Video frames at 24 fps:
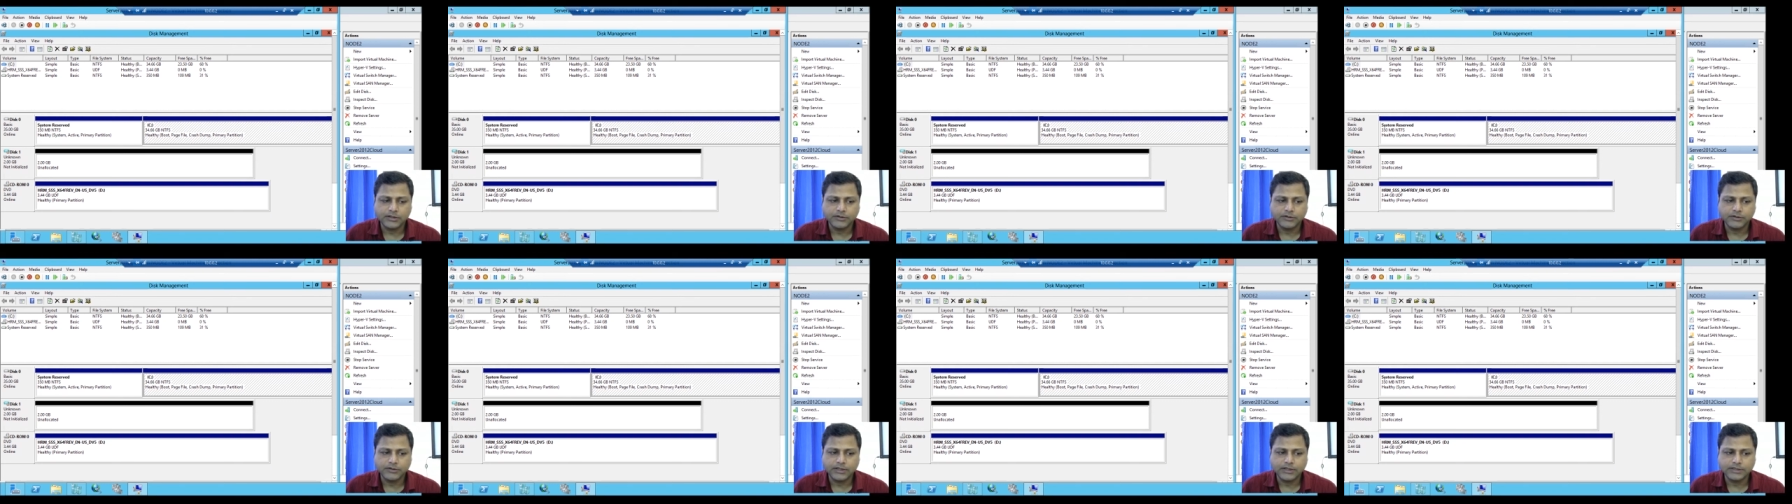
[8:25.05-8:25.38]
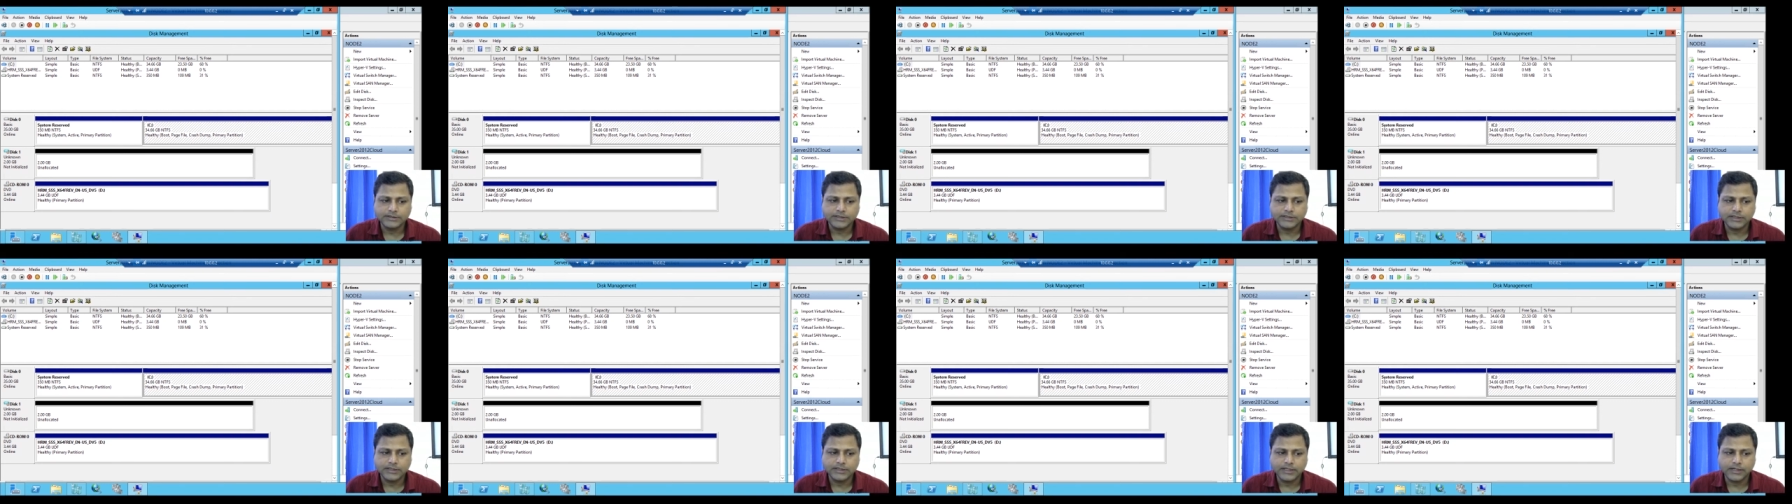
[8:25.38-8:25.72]
You can
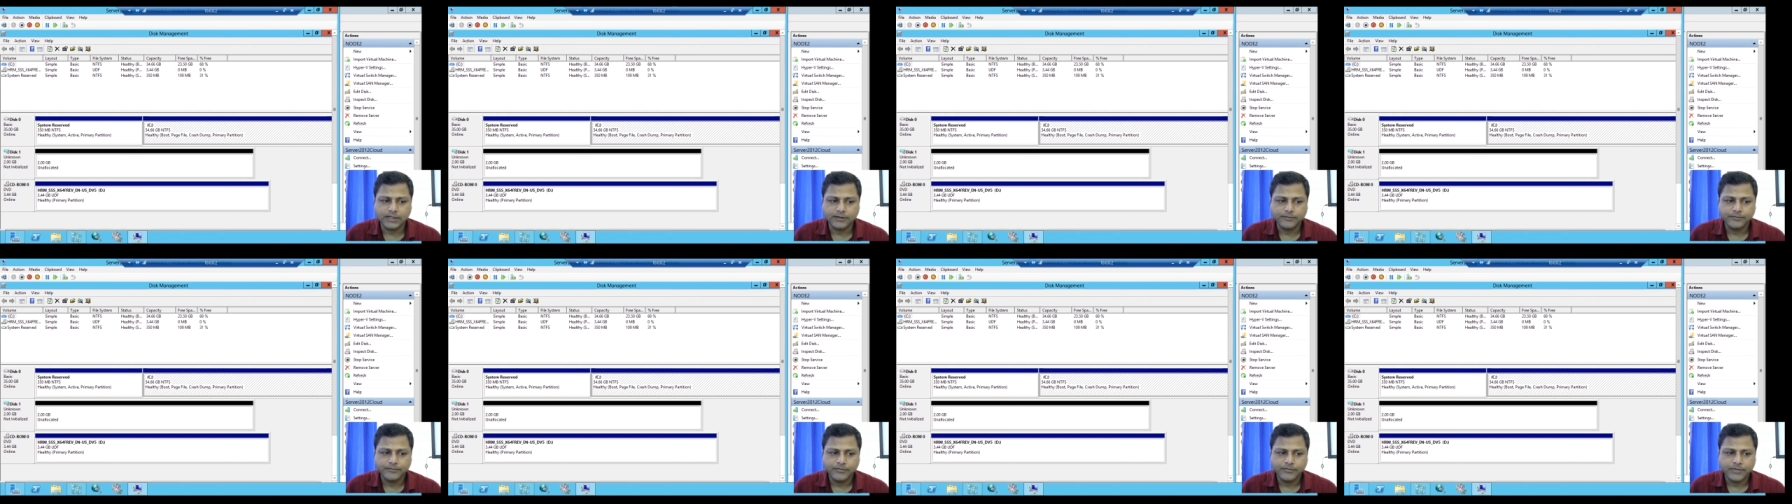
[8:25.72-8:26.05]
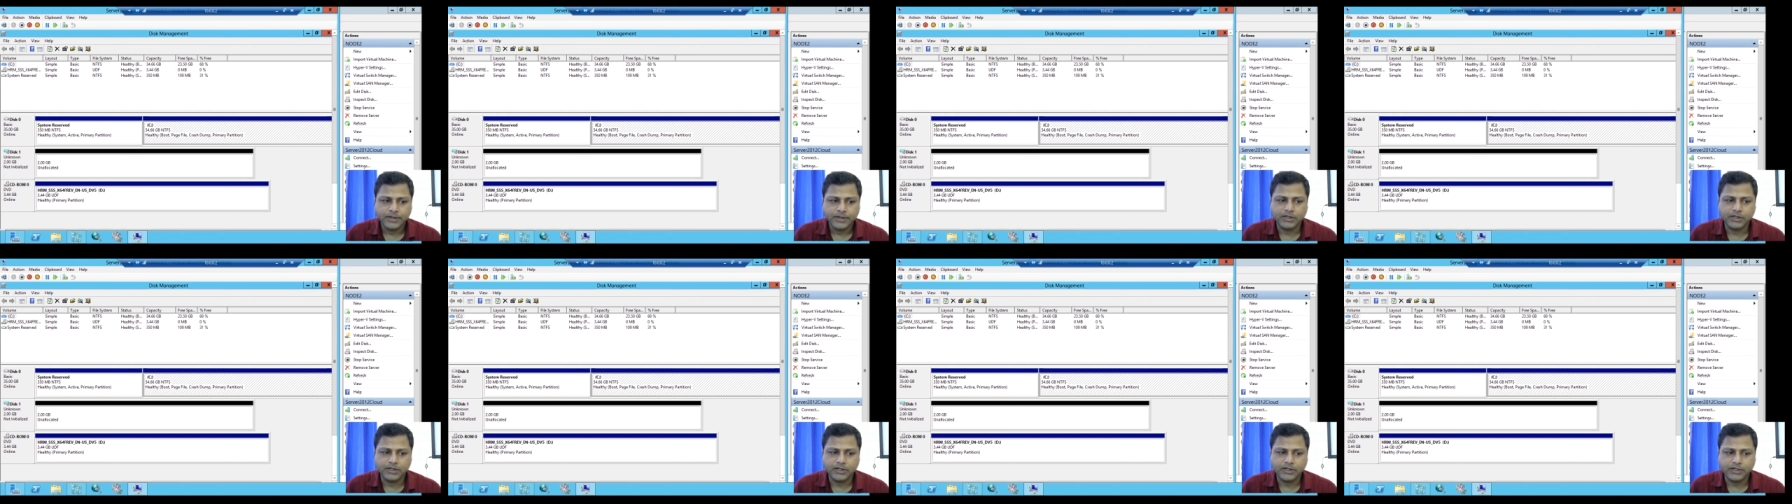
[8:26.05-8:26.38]
see that
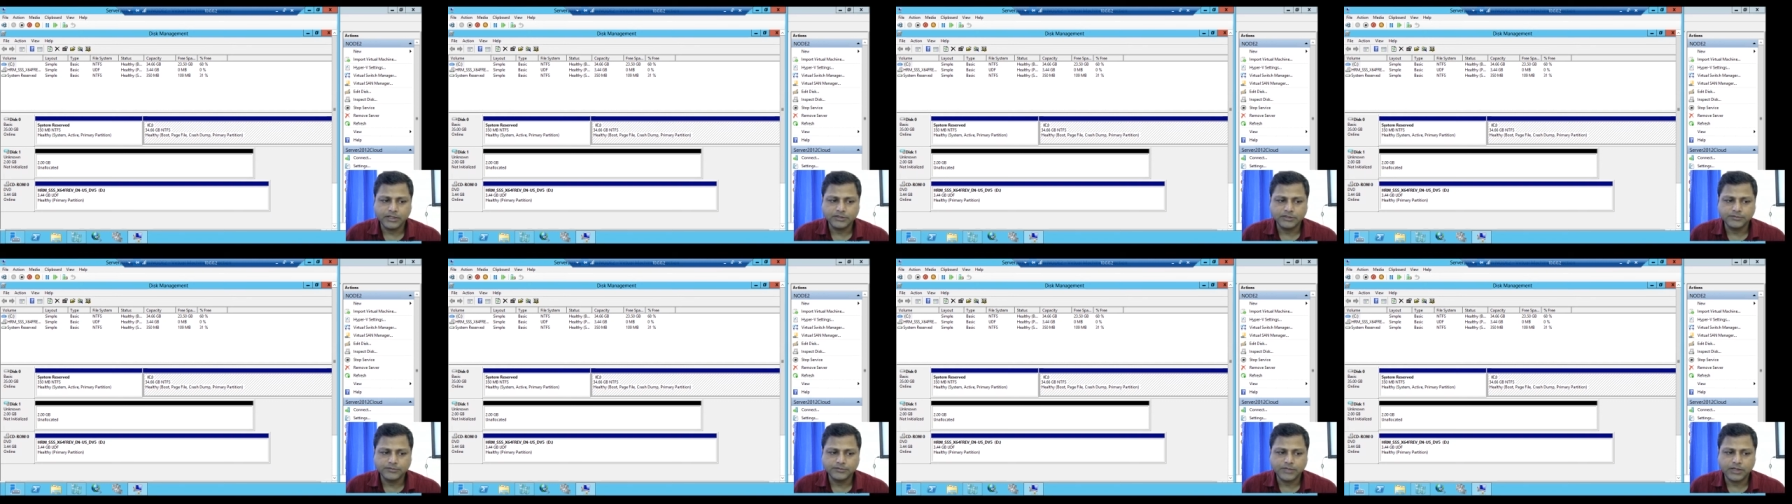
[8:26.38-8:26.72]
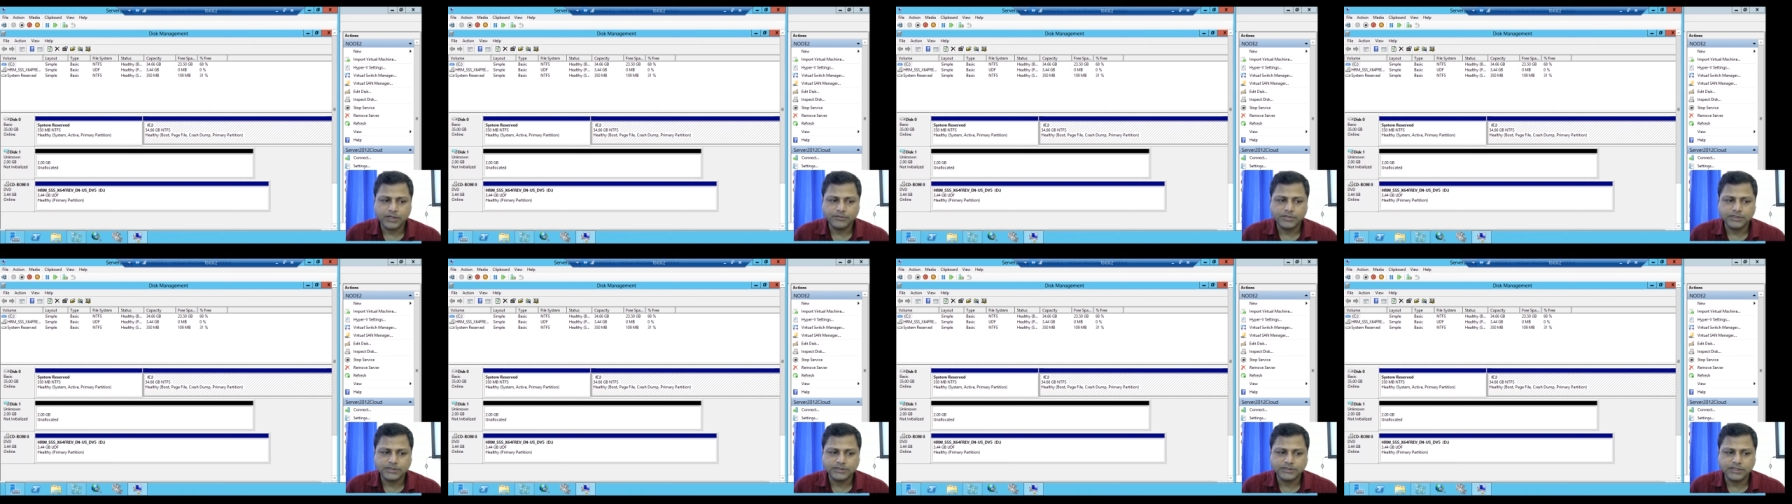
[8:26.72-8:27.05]
it is my
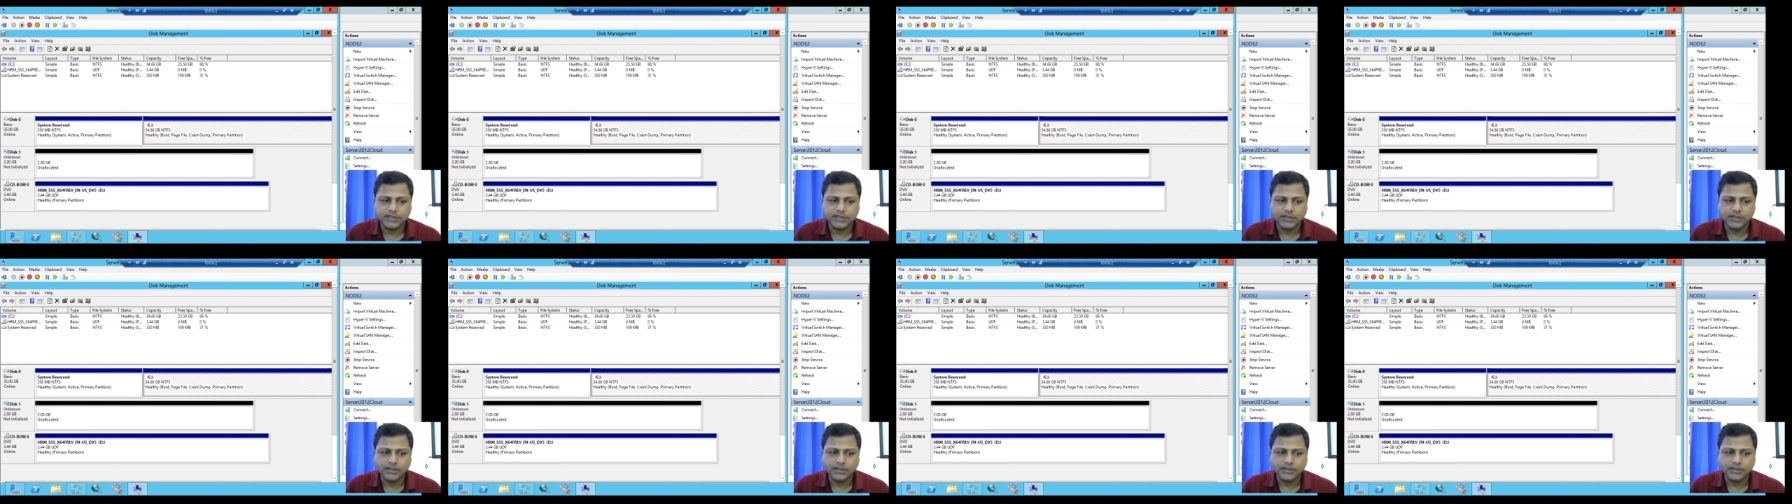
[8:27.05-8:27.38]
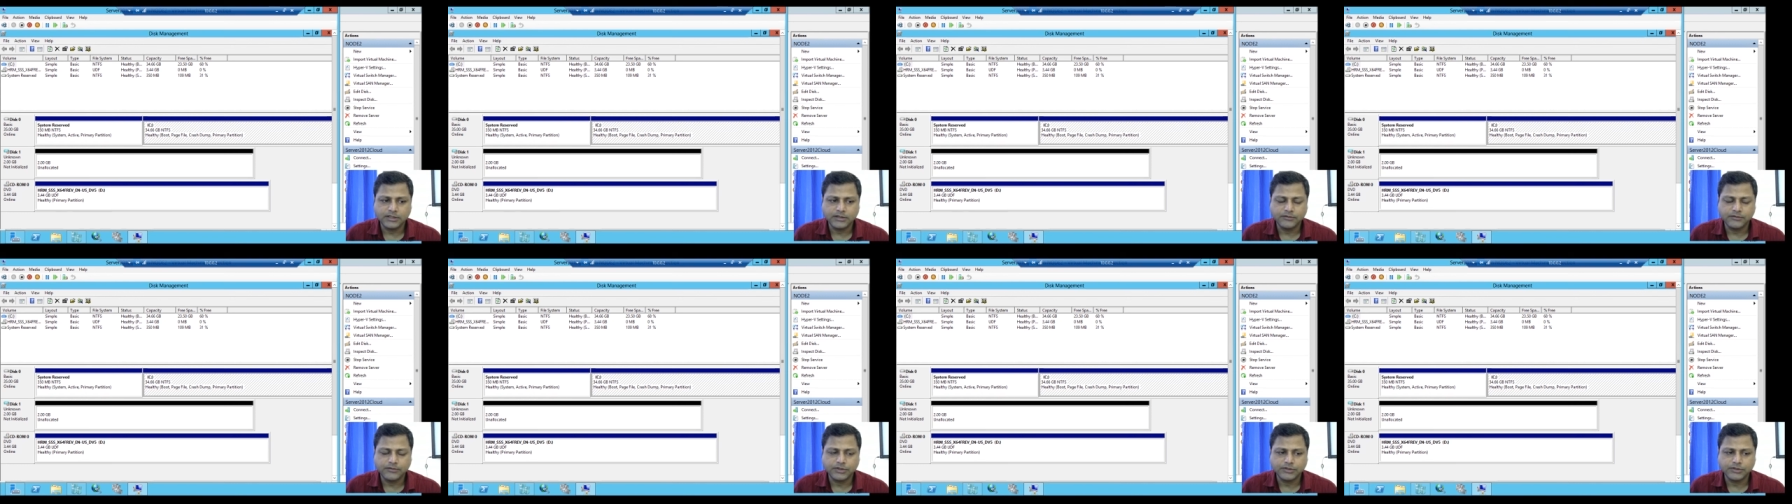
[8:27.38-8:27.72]
basically
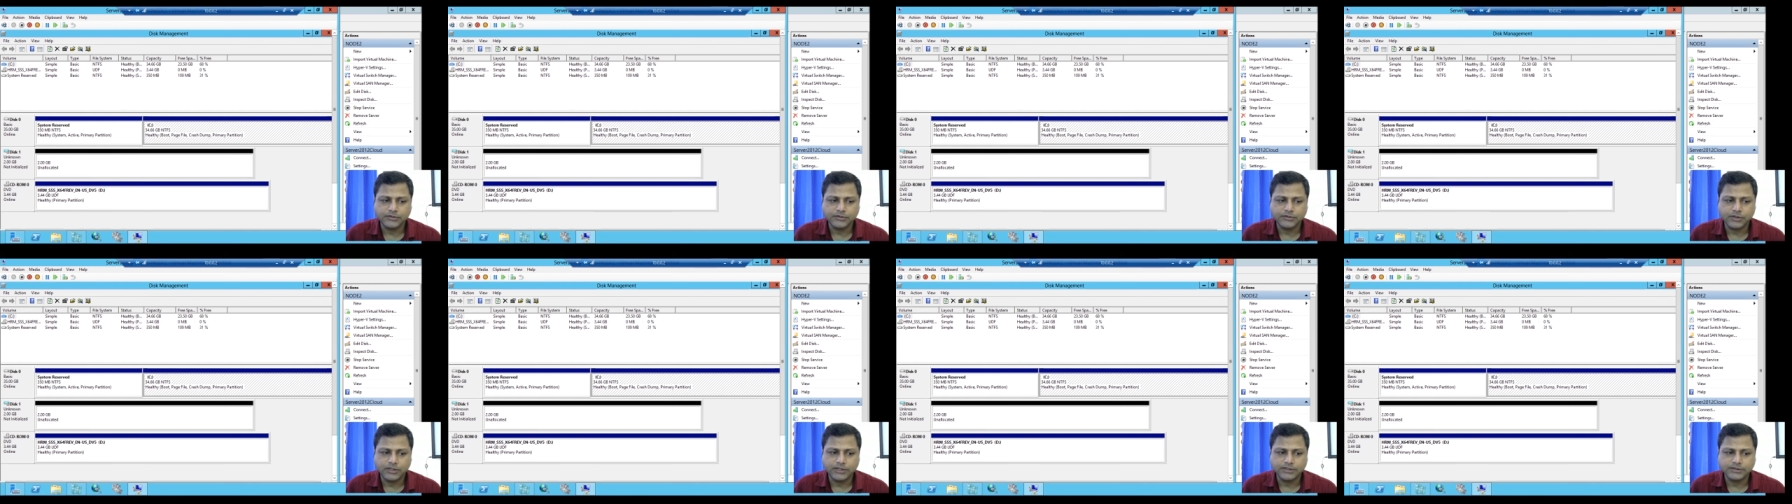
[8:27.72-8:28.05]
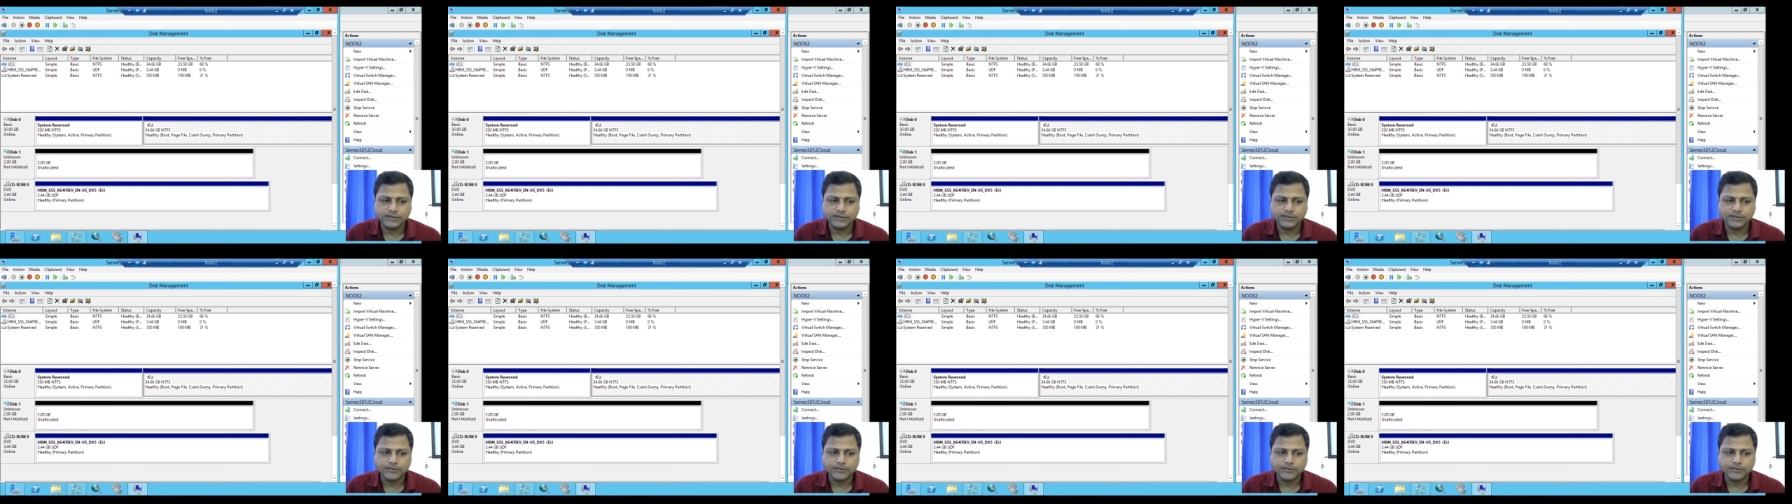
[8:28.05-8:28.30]
the virtual disk.